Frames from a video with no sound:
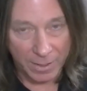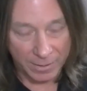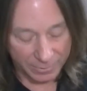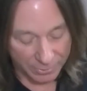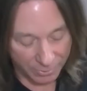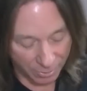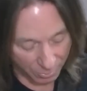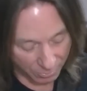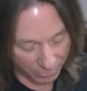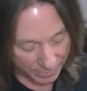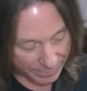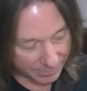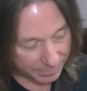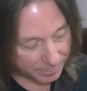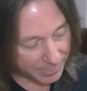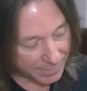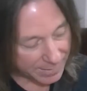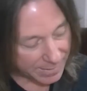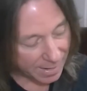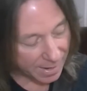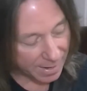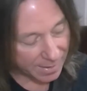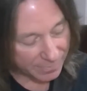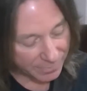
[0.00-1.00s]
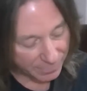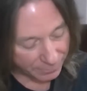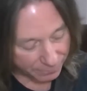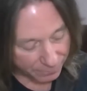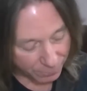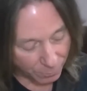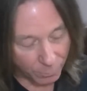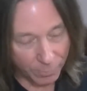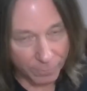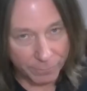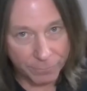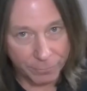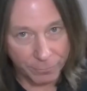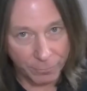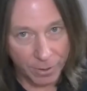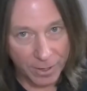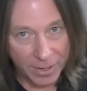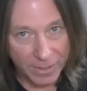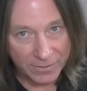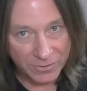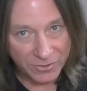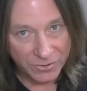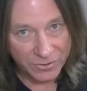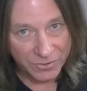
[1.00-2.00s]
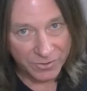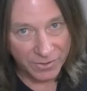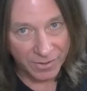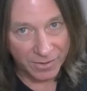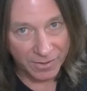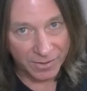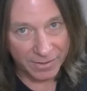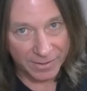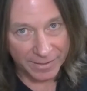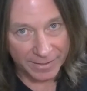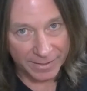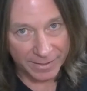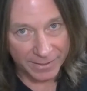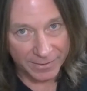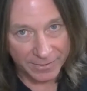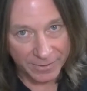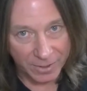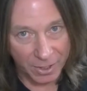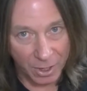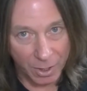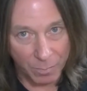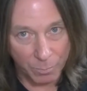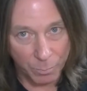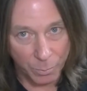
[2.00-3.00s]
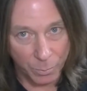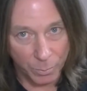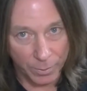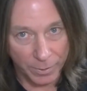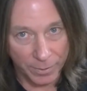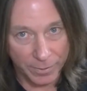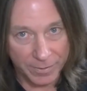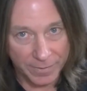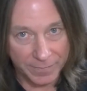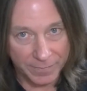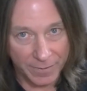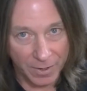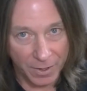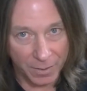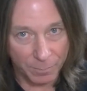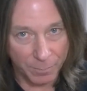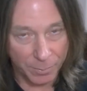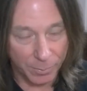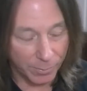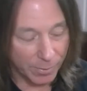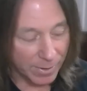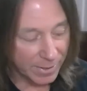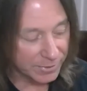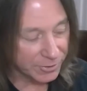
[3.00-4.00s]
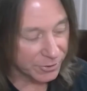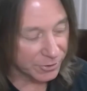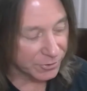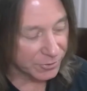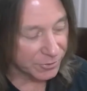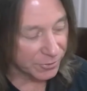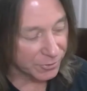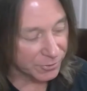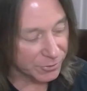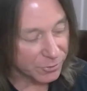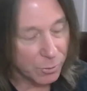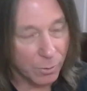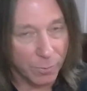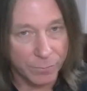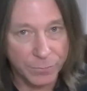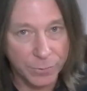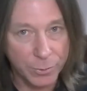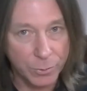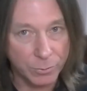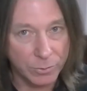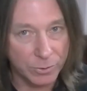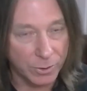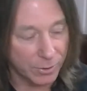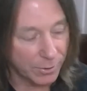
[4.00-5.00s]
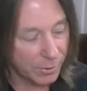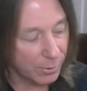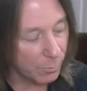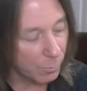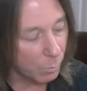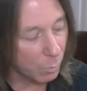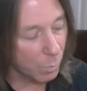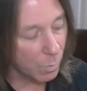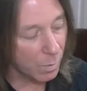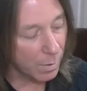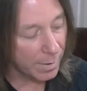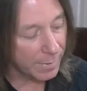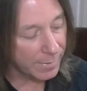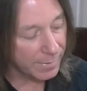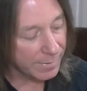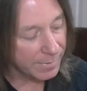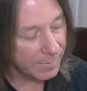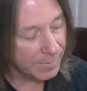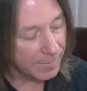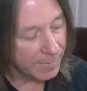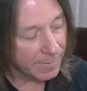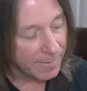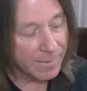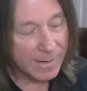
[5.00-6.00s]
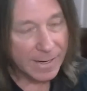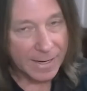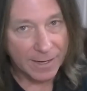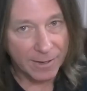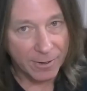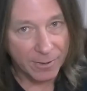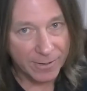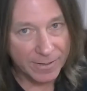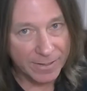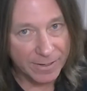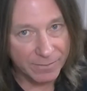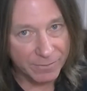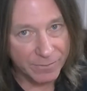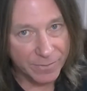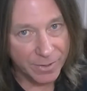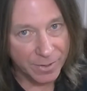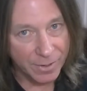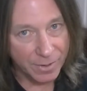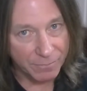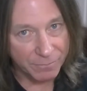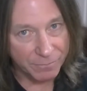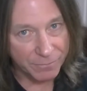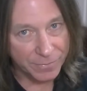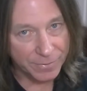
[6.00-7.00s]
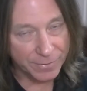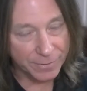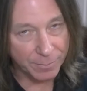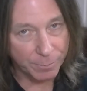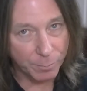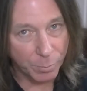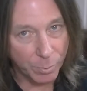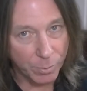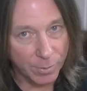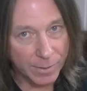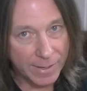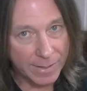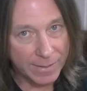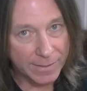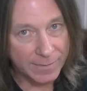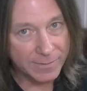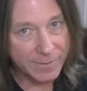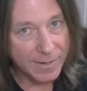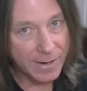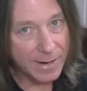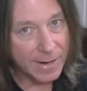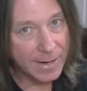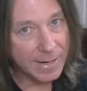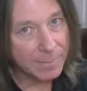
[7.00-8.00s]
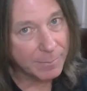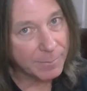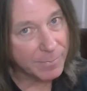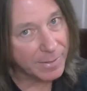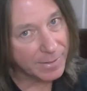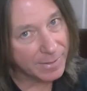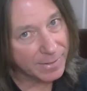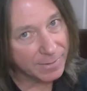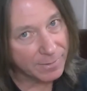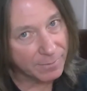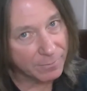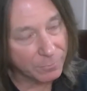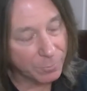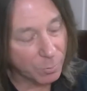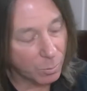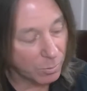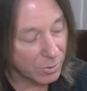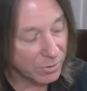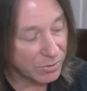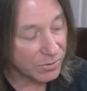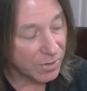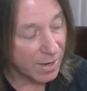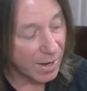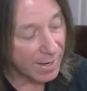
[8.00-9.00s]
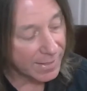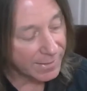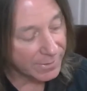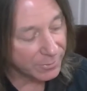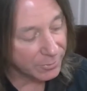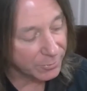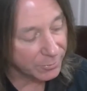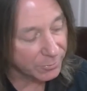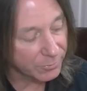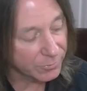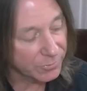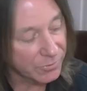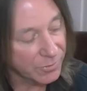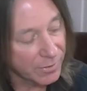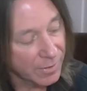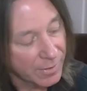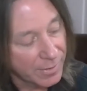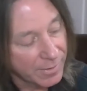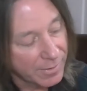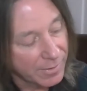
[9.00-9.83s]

going beyond the 4 frets and upward in the upper register. So if you learn one area of the fingerboard at a time, and of course I use